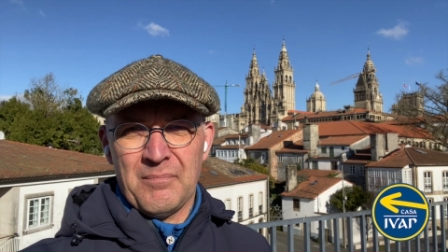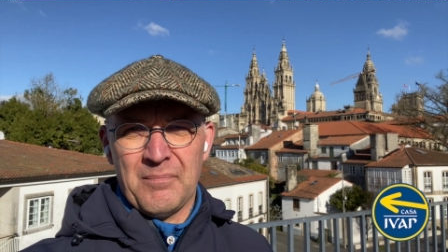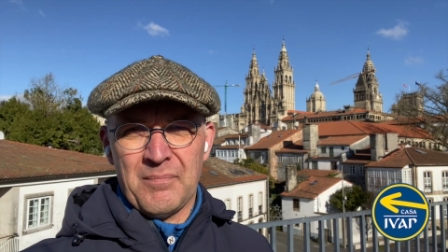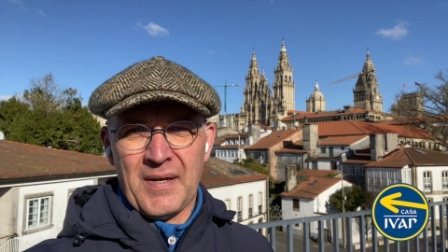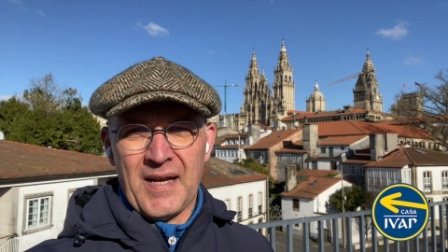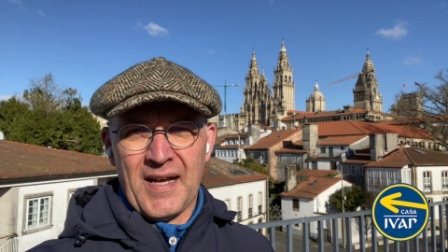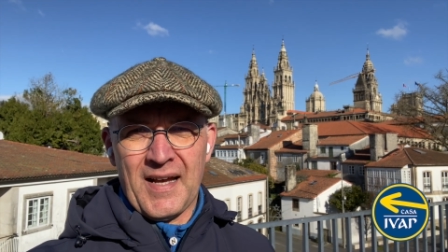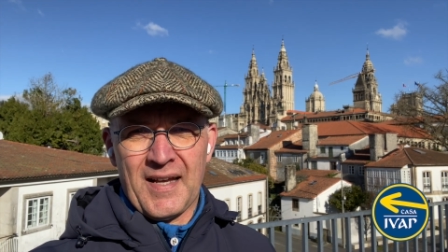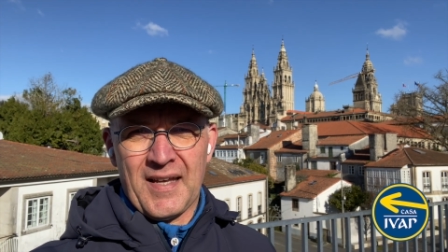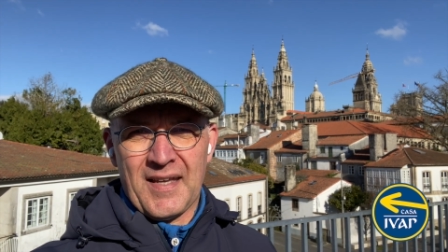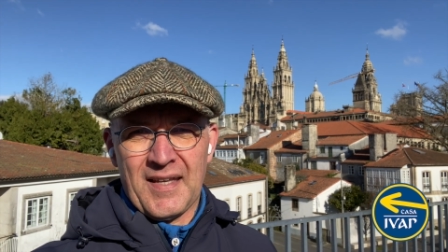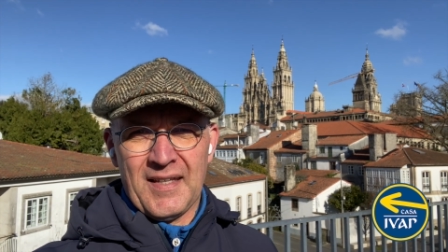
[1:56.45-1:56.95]

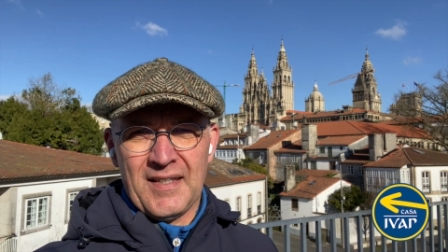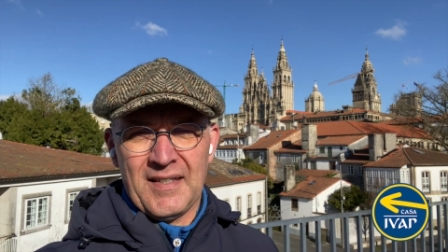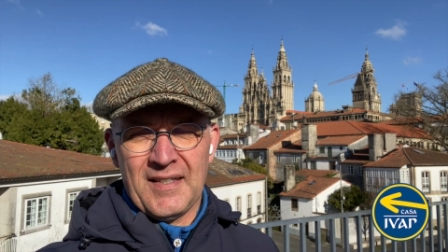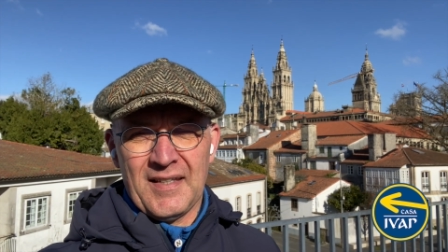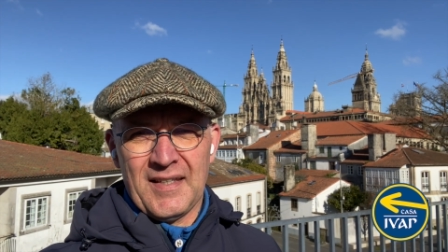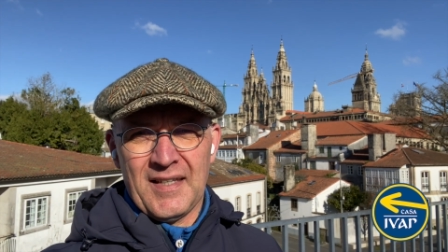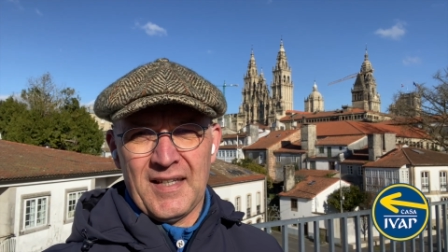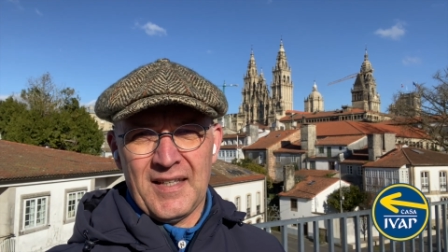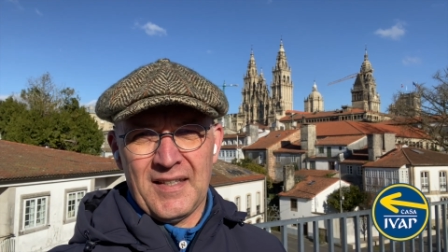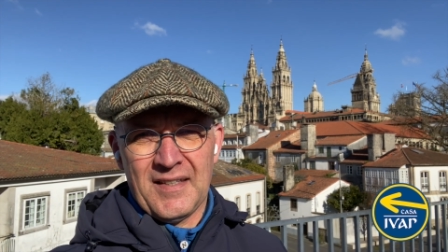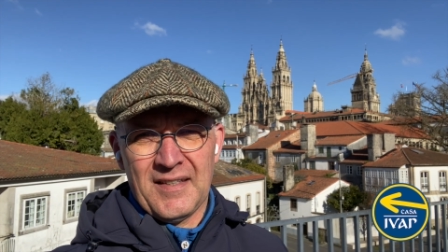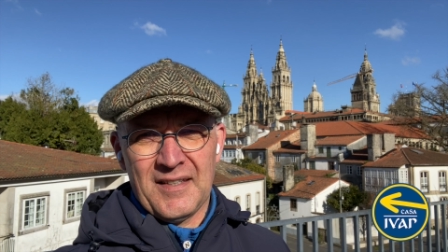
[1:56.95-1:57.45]
back
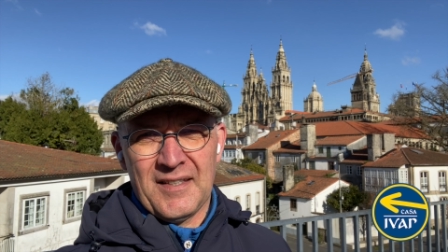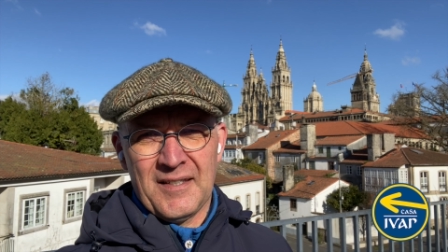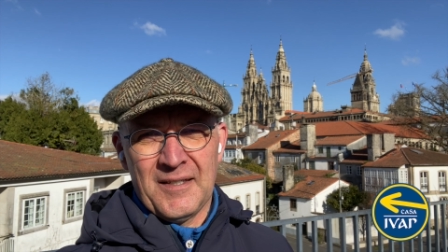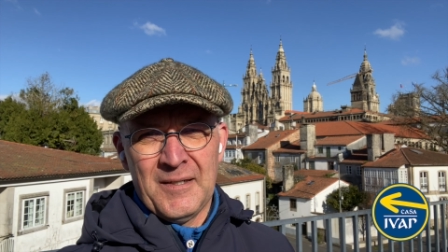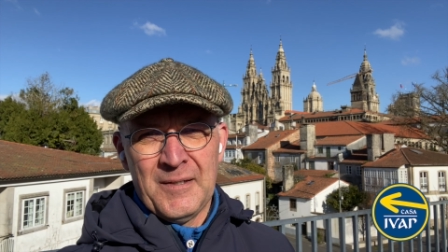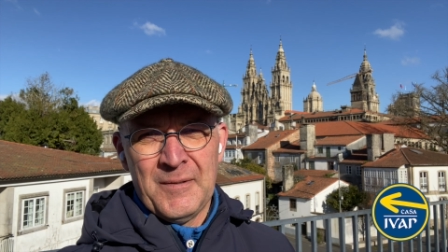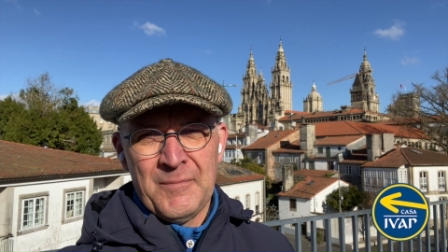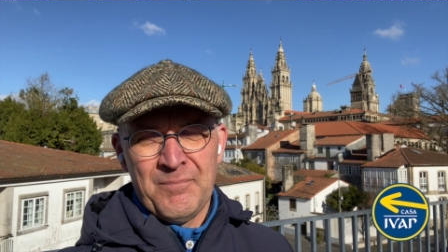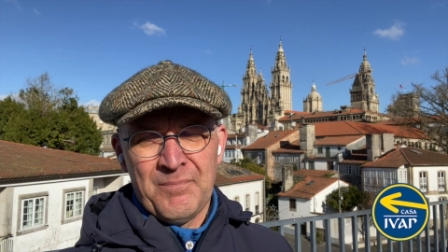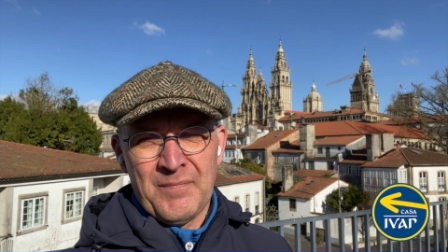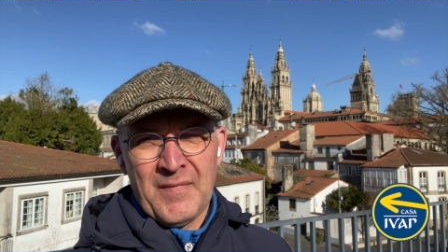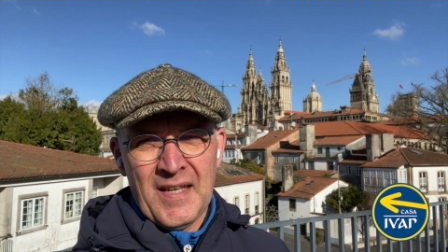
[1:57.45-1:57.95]
in
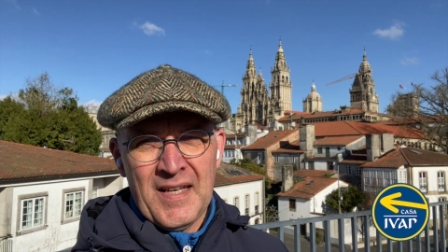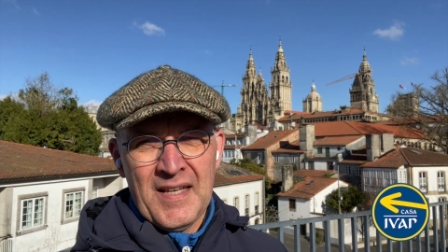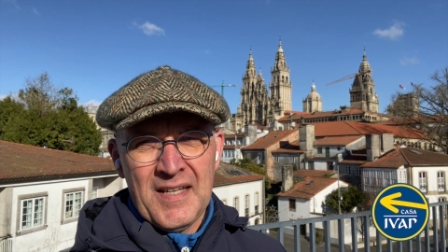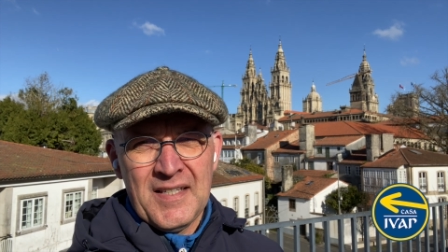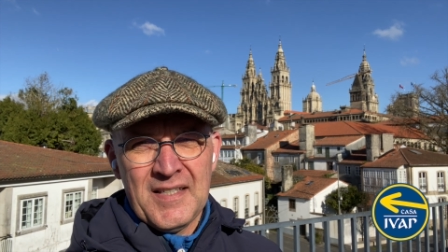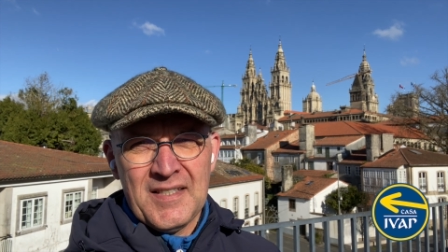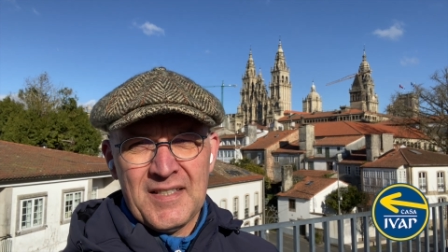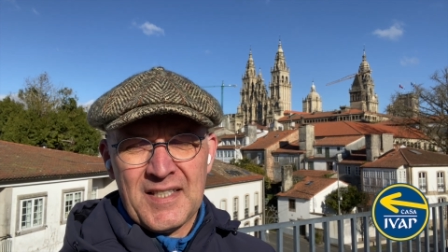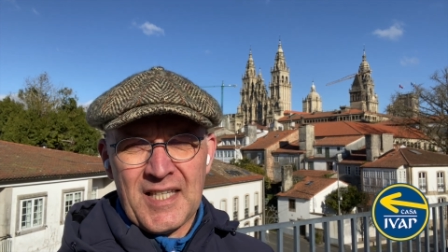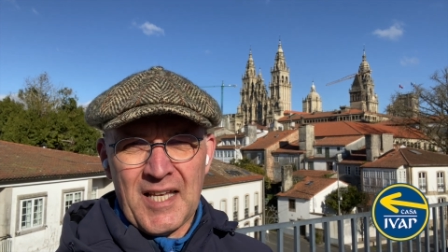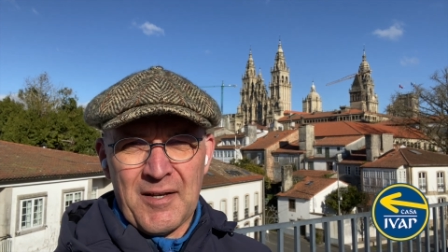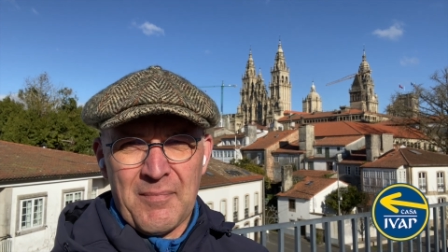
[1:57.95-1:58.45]

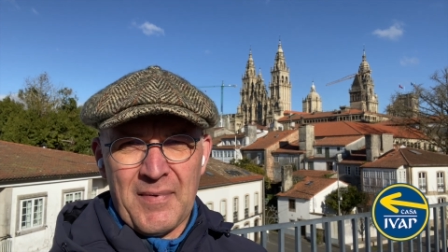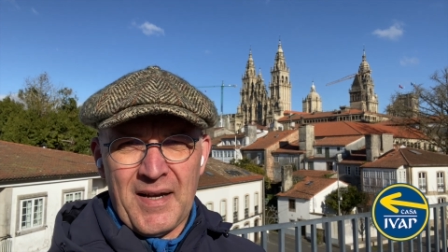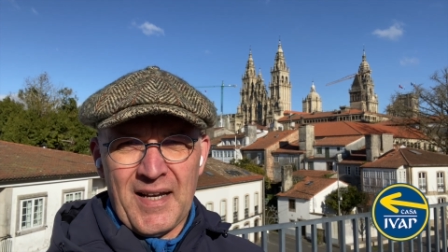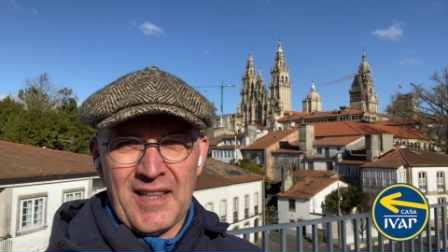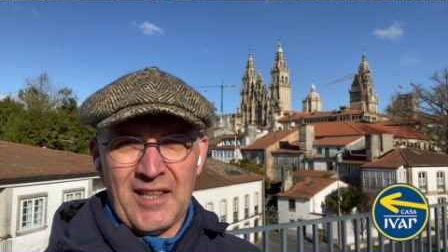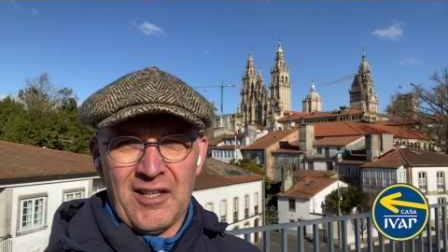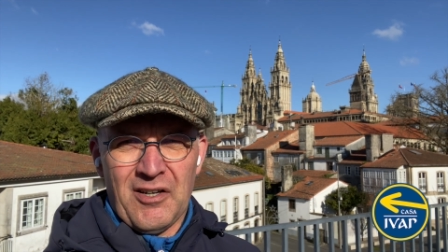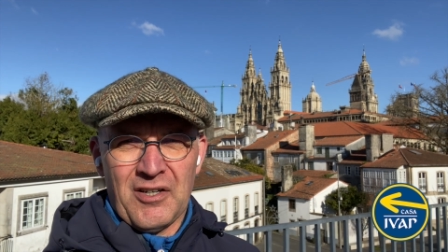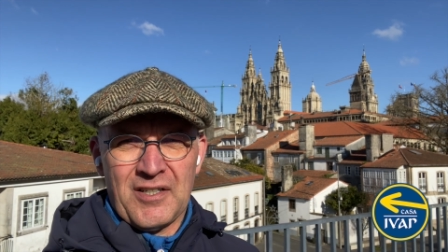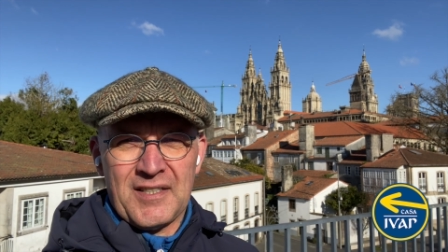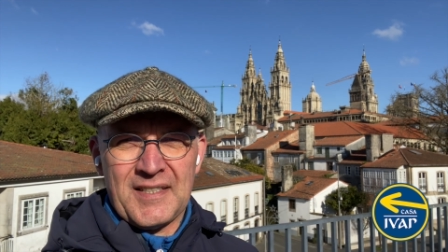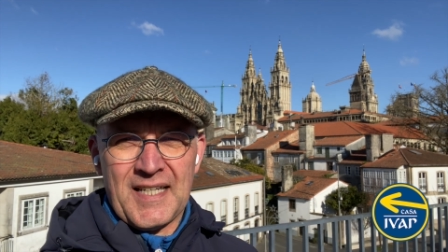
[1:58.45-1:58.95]

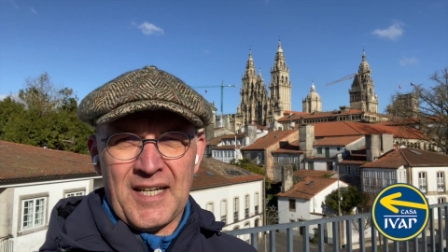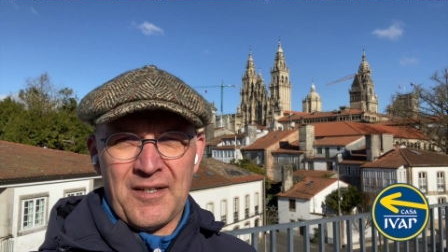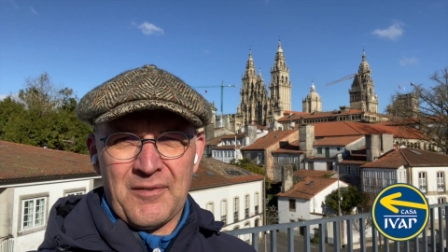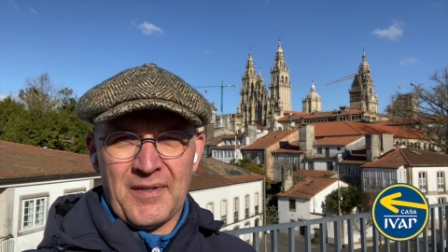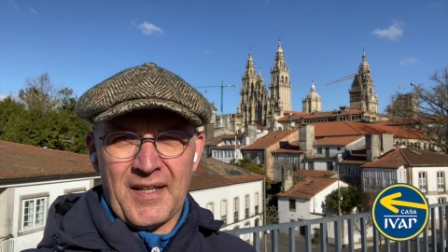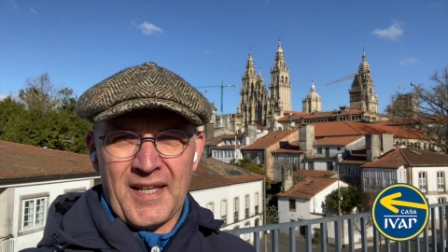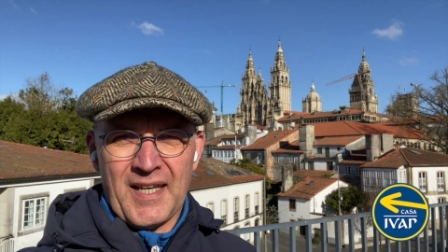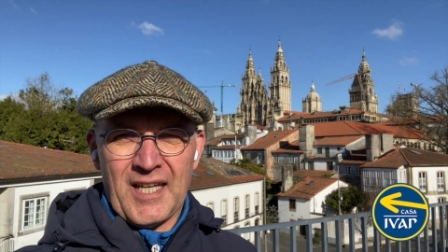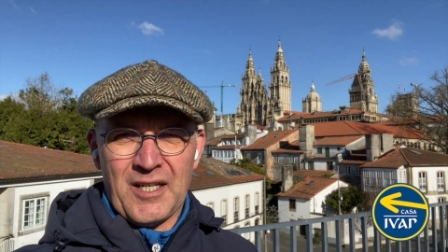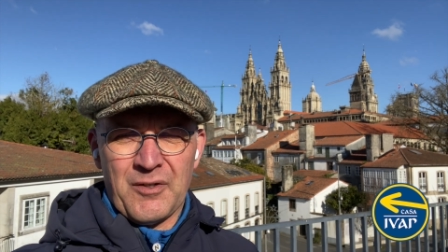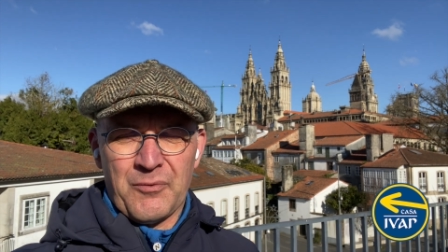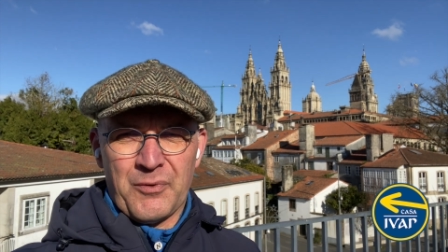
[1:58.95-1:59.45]
semi-lockdown
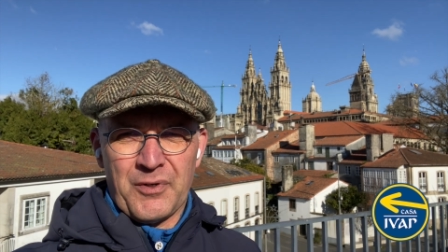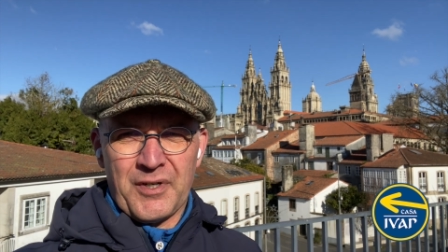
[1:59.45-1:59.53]
again.